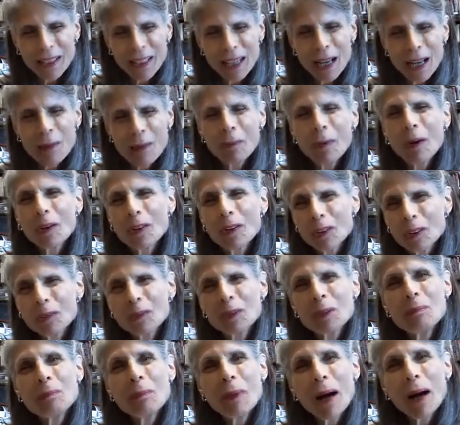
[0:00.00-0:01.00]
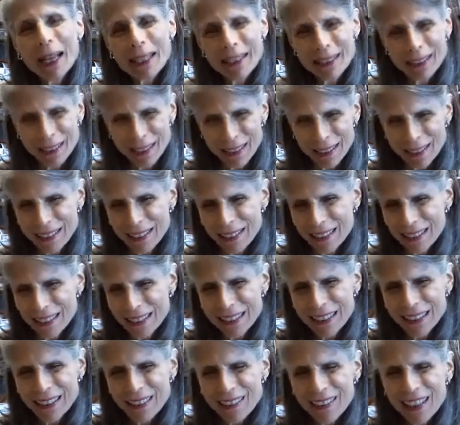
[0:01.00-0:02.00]
I am also reminded
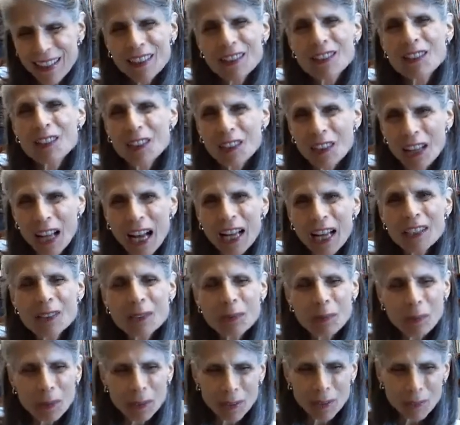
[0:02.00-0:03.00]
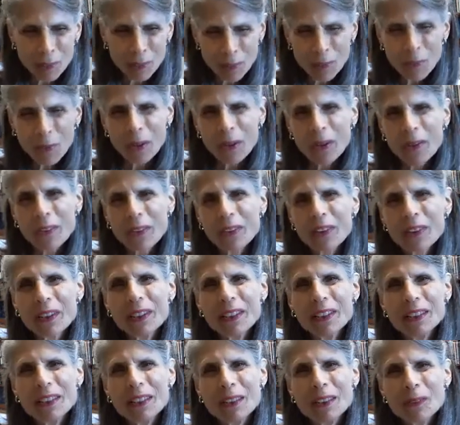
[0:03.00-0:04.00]
that July 24th
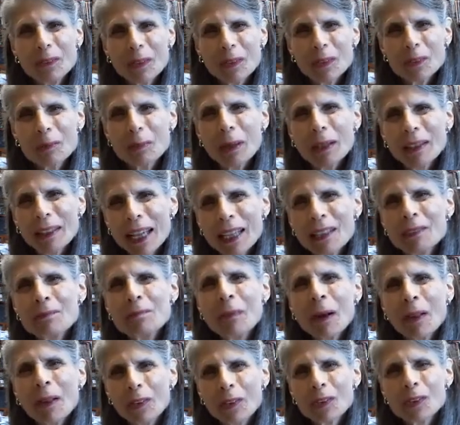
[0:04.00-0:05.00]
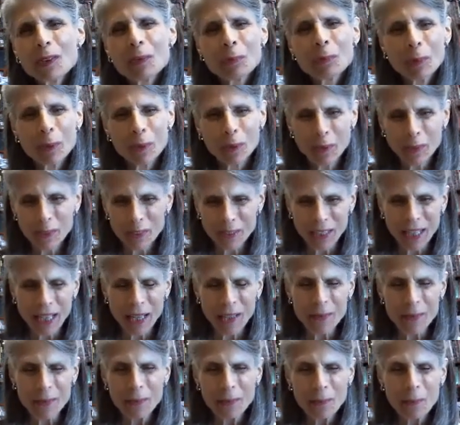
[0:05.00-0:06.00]
was my late mother's birthday,
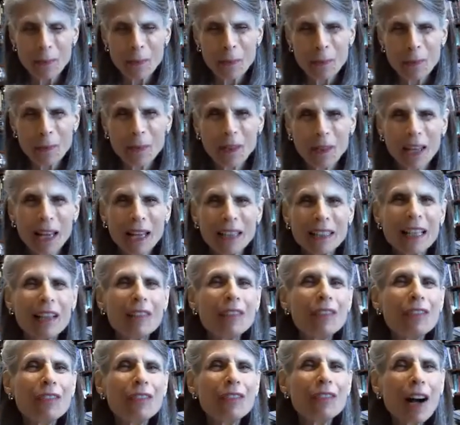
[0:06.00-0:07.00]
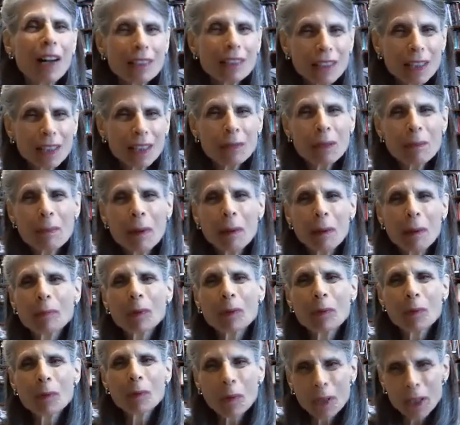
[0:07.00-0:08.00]
and I fondly
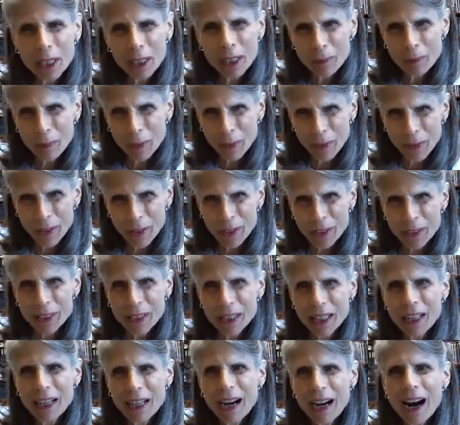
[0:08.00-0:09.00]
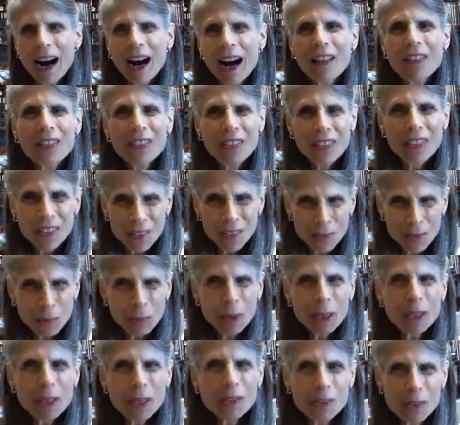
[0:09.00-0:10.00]
remember working with her on this
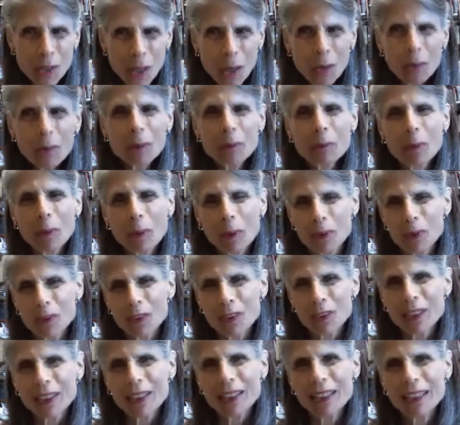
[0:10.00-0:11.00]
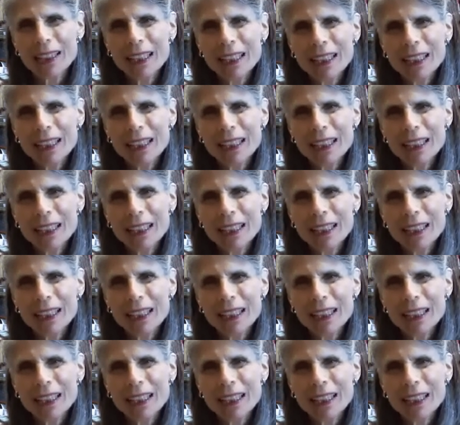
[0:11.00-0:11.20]
week's Torah portion